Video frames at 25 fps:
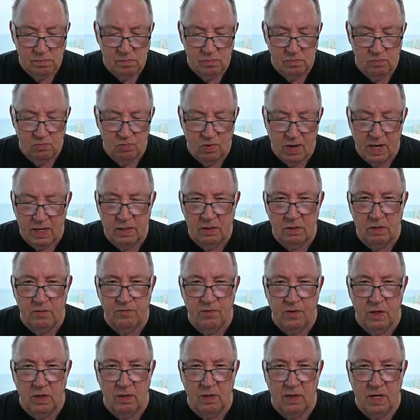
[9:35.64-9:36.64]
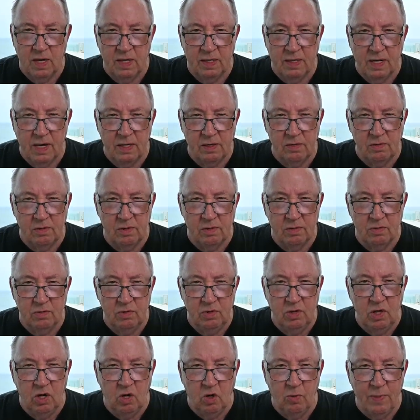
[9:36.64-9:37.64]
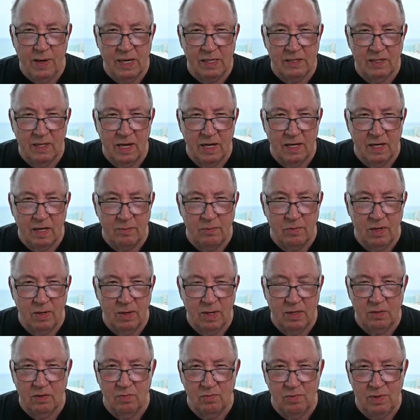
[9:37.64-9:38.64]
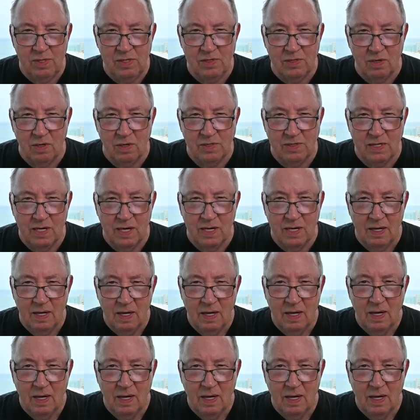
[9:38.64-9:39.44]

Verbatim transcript: right on the fault line. I don't know about that. I'm going to have to research that.